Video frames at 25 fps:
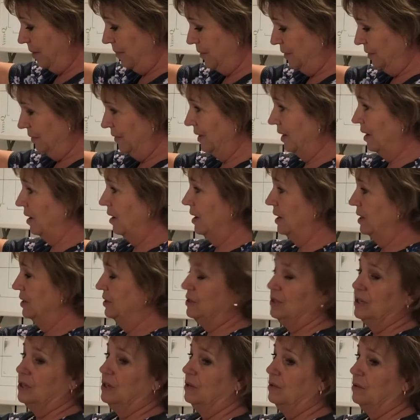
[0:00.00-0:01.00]
moving on
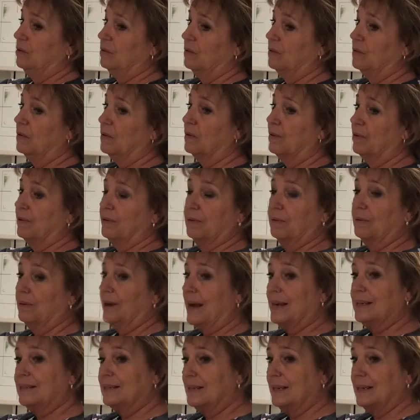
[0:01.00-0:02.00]
to
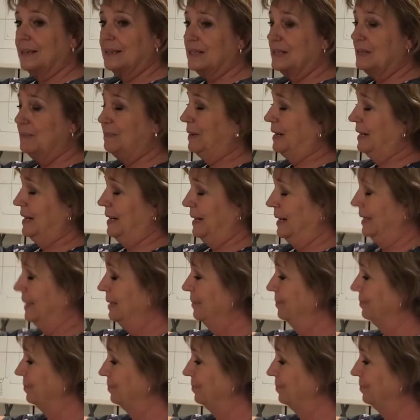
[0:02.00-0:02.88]
thoracic spine.